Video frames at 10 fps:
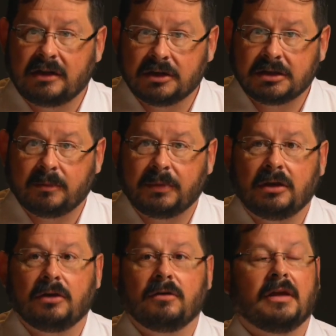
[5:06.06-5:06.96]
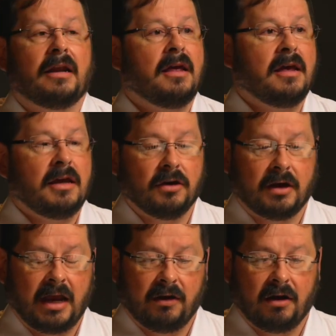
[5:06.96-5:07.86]
leadership in you, that you're
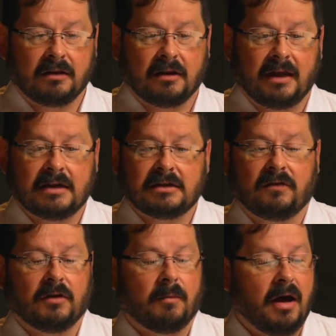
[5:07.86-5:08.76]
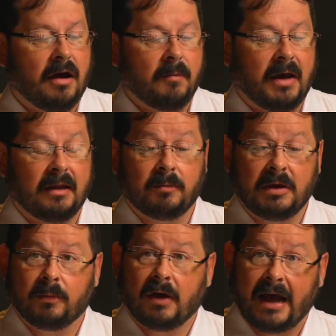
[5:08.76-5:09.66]
carrying on the legacy of your mom, and the
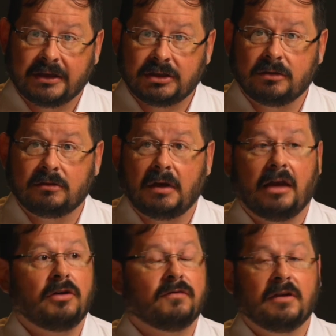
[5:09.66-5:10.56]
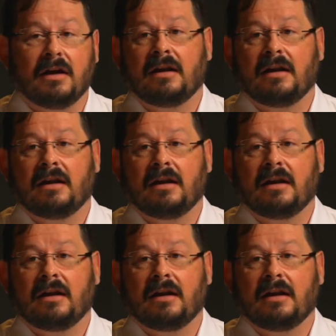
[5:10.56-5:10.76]
people asked you and you've done